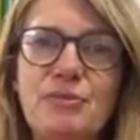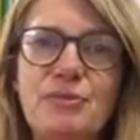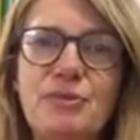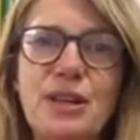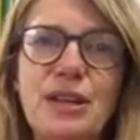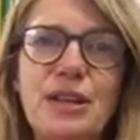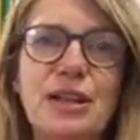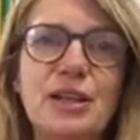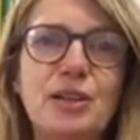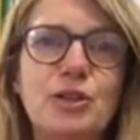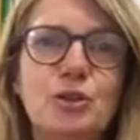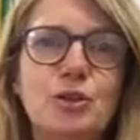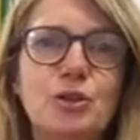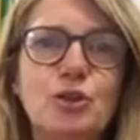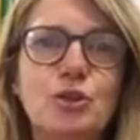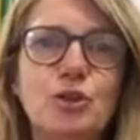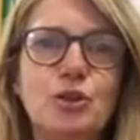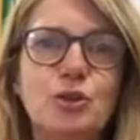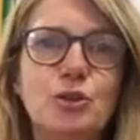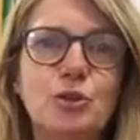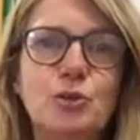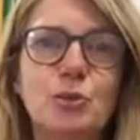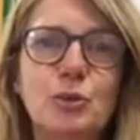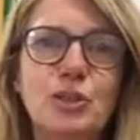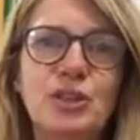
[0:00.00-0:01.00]
really not sure
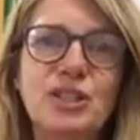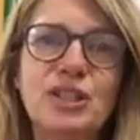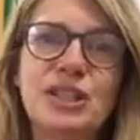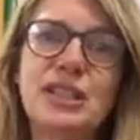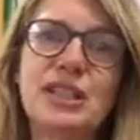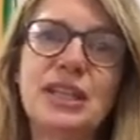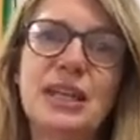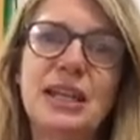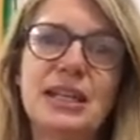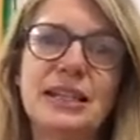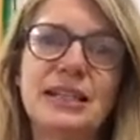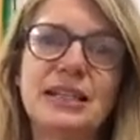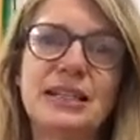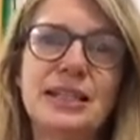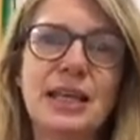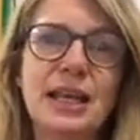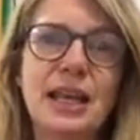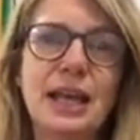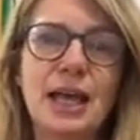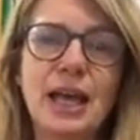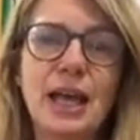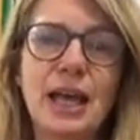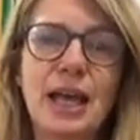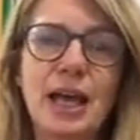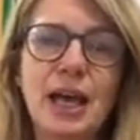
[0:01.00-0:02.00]
what it is.
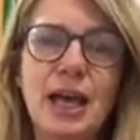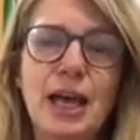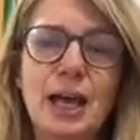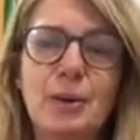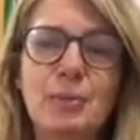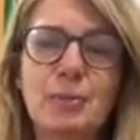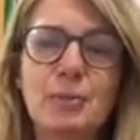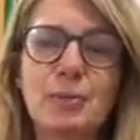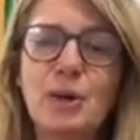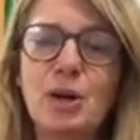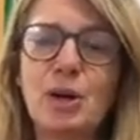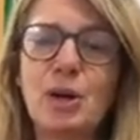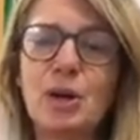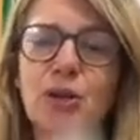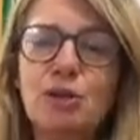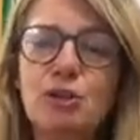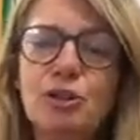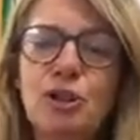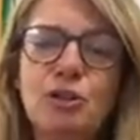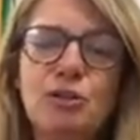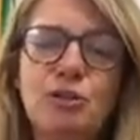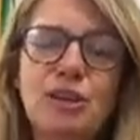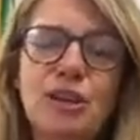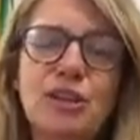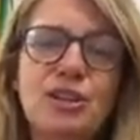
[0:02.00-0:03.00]

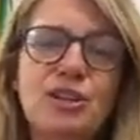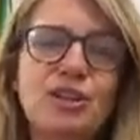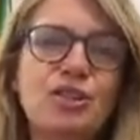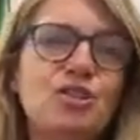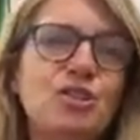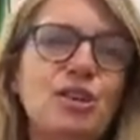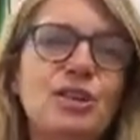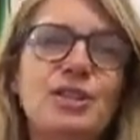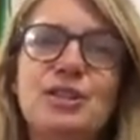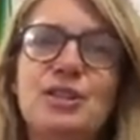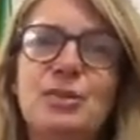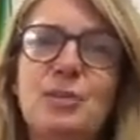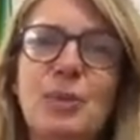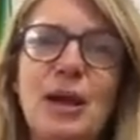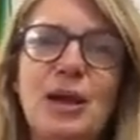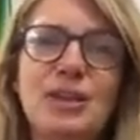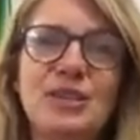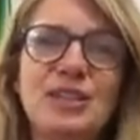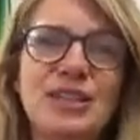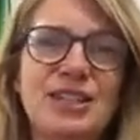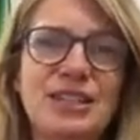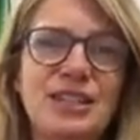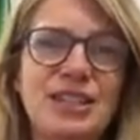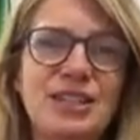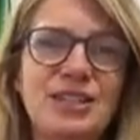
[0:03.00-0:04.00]
Don't get stressed about
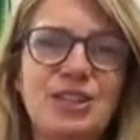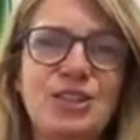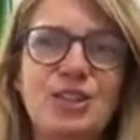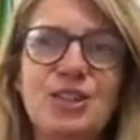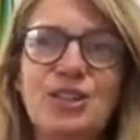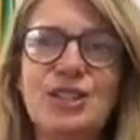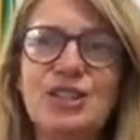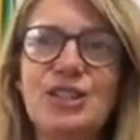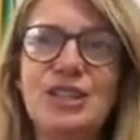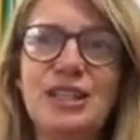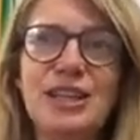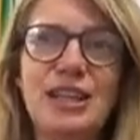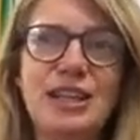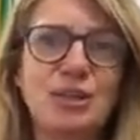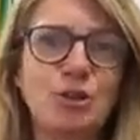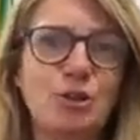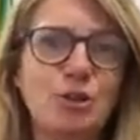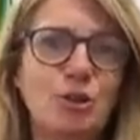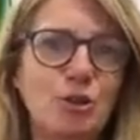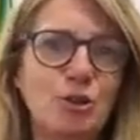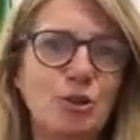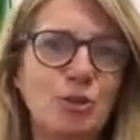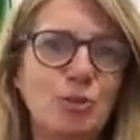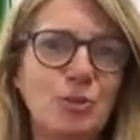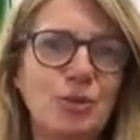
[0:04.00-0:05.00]
it, it's just an
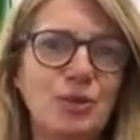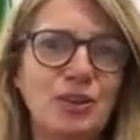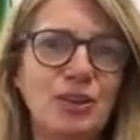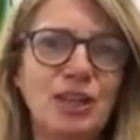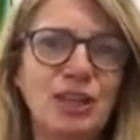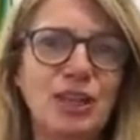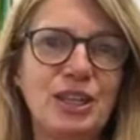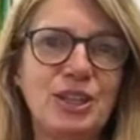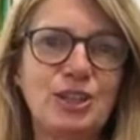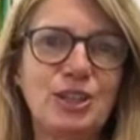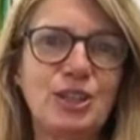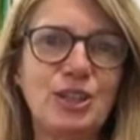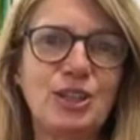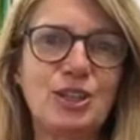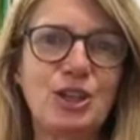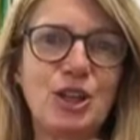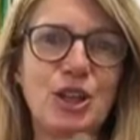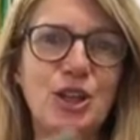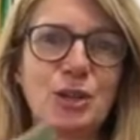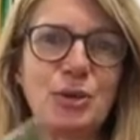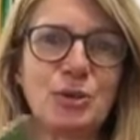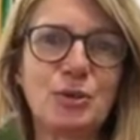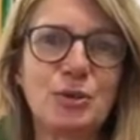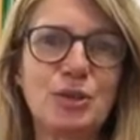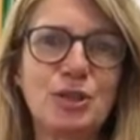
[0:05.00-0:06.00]
enjoyable thing to do.
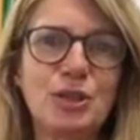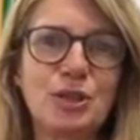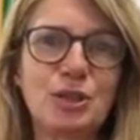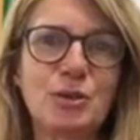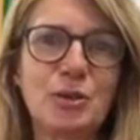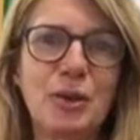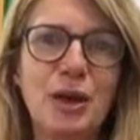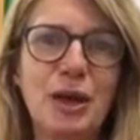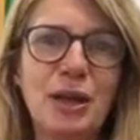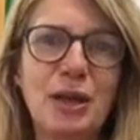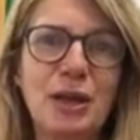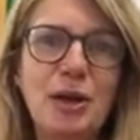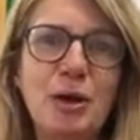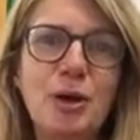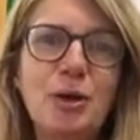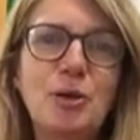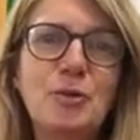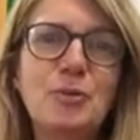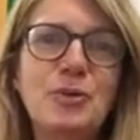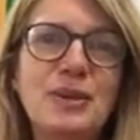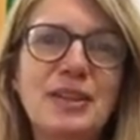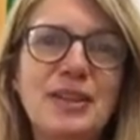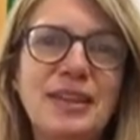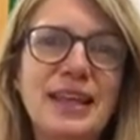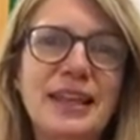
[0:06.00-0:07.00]
So I hope
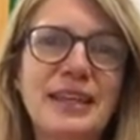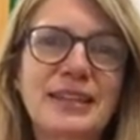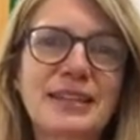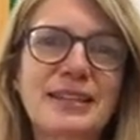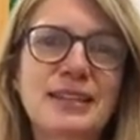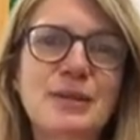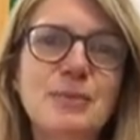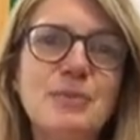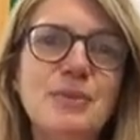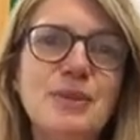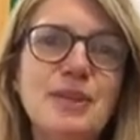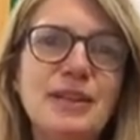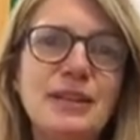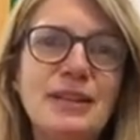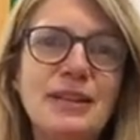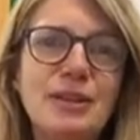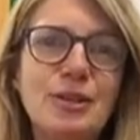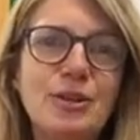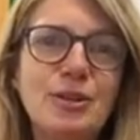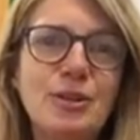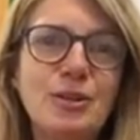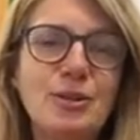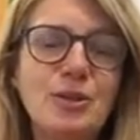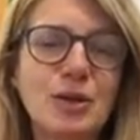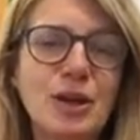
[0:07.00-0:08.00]
that that's something that
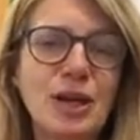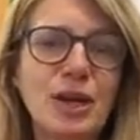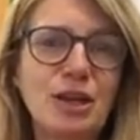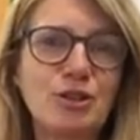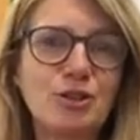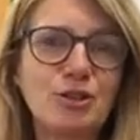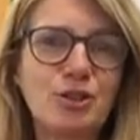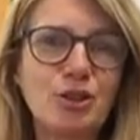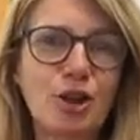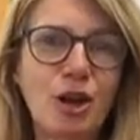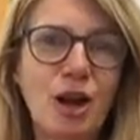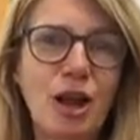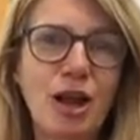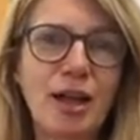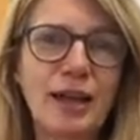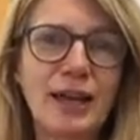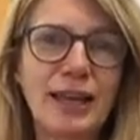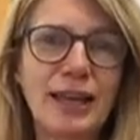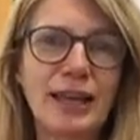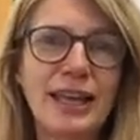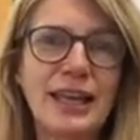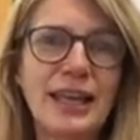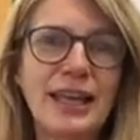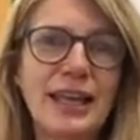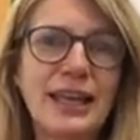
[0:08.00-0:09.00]
you can try
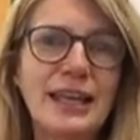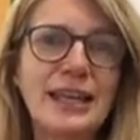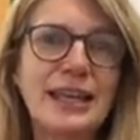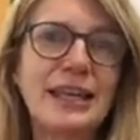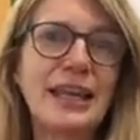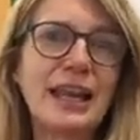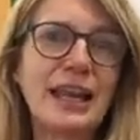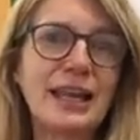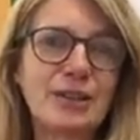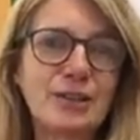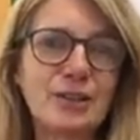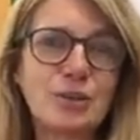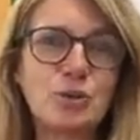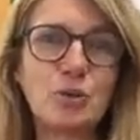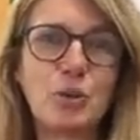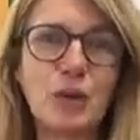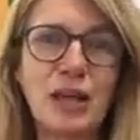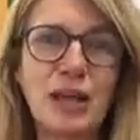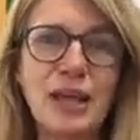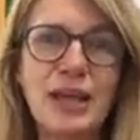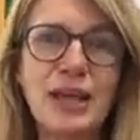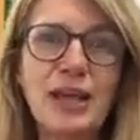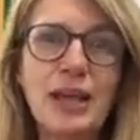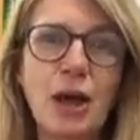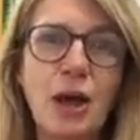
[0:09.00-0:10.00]
next
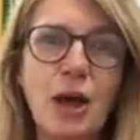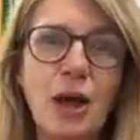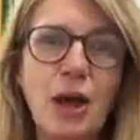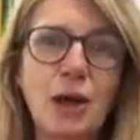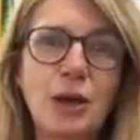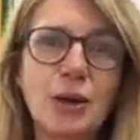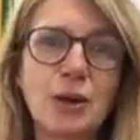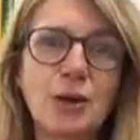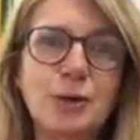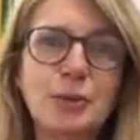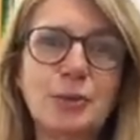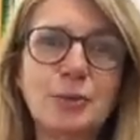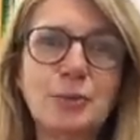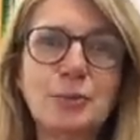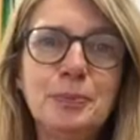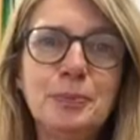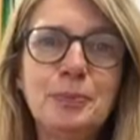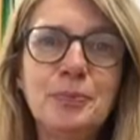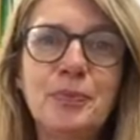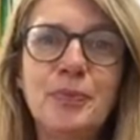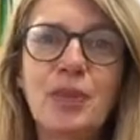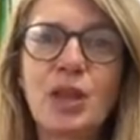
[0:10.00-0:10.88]
week at home.